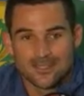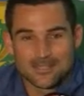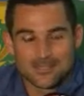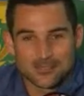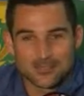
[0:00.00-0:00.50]

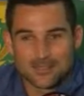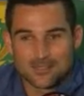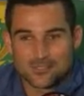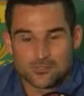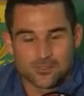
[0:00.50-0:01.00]
as often
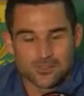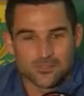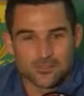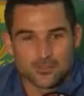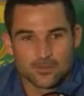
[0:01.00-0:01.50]
as you want
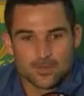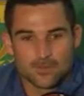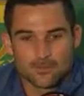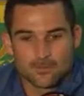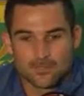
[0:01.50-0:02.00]
to.
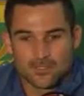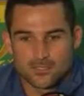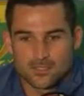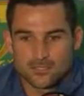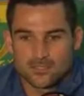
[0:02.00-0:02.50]
But
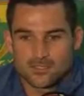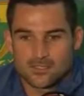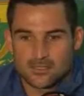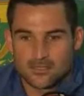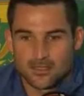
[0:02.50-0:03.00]
yeah, it's
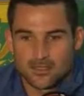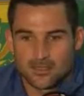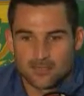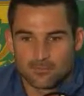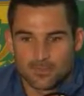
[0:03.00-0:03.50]
something that
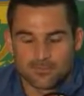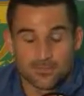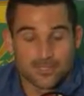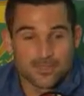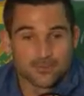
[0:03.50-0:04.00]
I've been
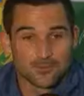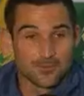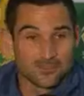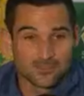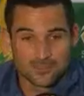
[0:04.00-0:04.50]
fighting with
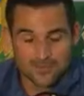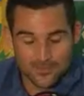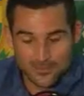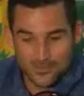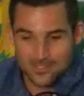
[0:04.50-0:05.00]
myself,
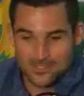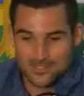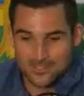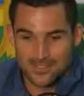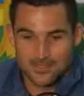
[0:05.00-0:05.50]
though,
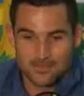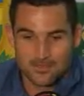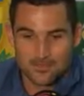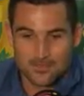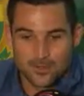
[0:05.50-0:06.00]
personally,
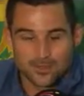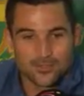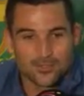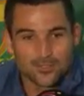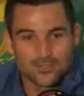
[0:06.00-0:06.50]

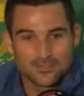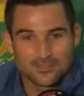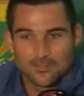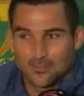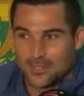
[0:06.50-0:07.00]
throughout the last
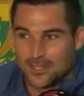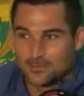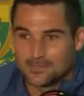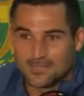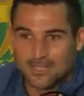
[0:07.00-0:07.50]
few
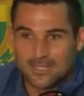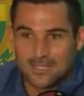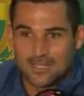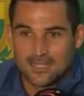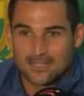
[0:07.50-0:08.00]
games.
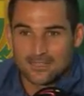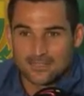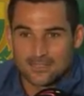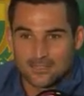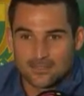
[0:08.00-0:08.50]

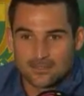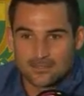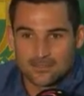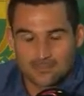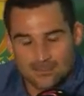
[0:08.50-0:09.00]

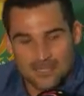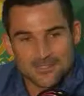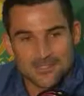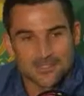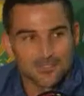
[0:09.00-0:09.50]
I
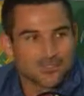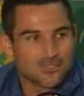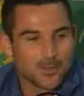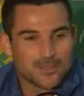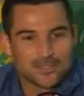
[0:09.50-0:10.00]
tend to get to the
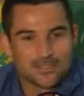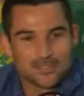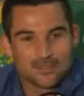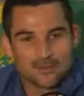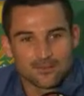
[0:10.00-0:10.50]

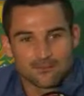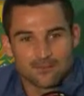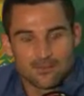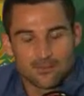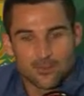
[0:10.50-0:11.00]
20s and
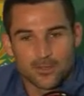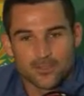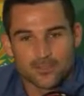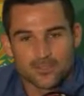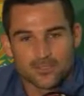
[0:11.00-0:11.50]
give my
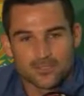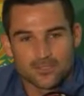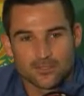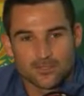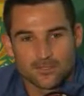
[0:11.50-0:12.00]
wicket away.
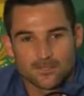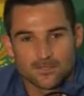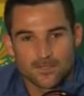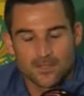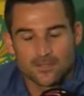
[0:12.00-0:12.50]
So
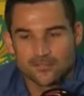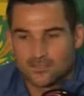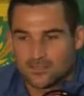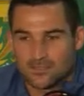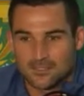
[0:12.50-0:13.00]
yeah,
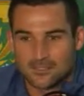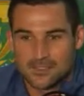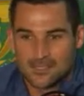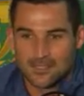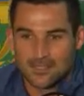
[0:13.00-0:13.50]

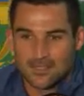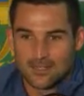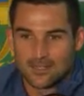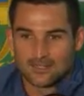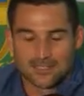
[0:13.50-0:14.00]

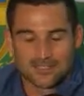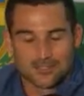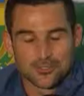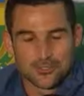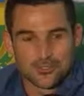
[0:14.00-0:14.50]
it's nice
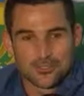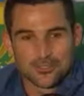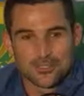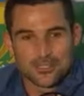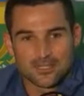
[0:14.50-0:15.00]
to
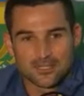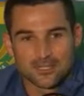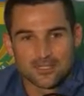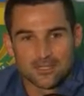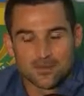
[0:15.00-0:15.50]
contribute
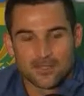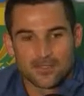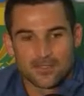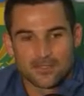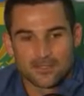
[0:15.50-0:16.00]
in the
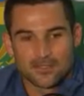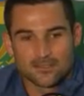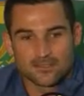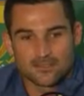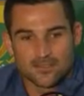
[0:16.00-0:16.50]
manner that
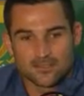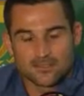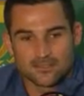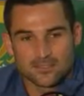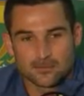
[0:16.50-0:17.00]

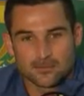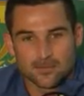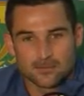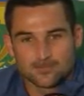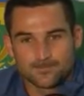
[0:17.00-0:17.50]
has just happened.